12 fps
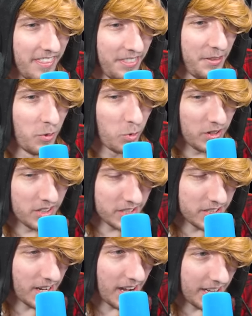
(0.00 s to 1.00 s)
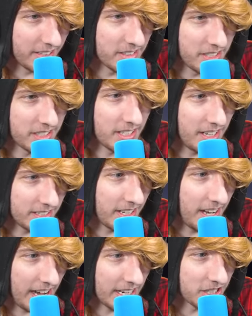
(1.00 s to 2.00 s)
the real scientist isn't
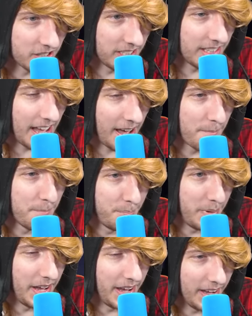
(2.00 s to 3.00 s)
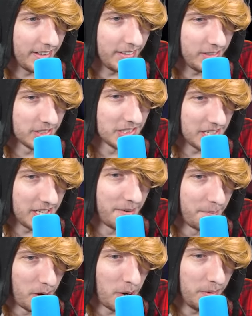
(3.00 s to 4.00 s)
actually that big. You'll see in a
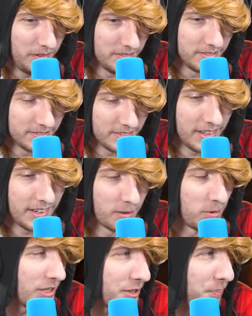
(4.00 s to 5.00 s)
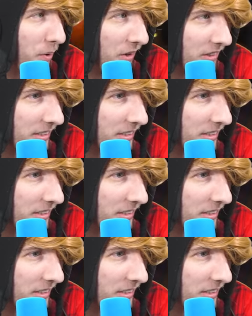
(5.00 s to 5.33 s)
moment. I don't want to spoil